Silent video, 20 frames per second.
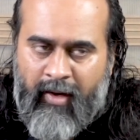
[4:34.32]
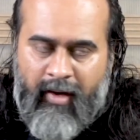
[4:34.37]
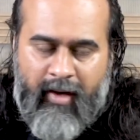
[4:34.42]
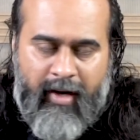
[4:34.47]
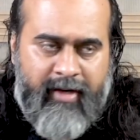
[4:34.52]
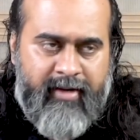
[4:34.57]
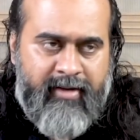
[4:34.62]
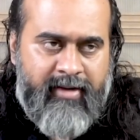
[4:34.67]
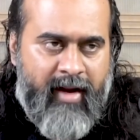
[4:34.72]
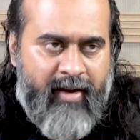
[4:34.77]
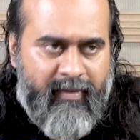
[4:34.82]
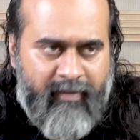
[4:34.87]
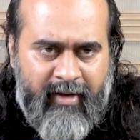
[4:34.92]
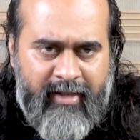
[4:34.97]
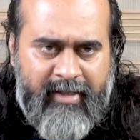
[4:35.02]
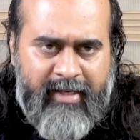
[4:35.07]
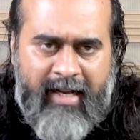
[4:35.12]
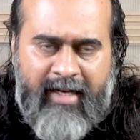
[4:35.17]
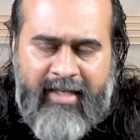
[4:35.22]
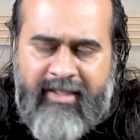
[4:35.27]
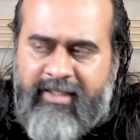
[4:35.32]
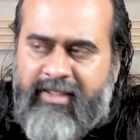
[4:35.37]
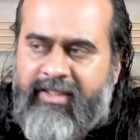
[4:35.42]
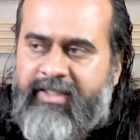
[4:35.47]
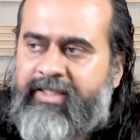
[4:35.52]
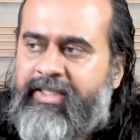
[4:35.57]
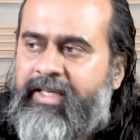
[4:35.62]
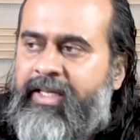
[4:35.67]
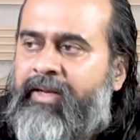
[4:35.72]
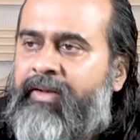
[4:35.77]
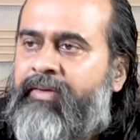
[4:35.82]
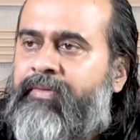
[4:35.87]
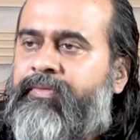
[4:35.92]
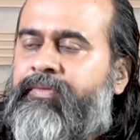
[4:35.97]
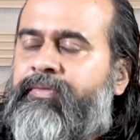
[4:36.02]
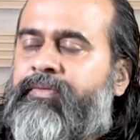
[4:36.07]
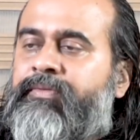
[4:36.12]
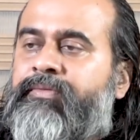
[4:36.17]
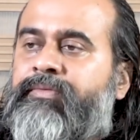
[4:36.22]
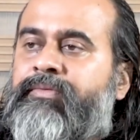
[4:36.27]
It never tells
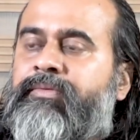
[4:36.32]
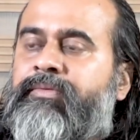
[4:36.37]
itself,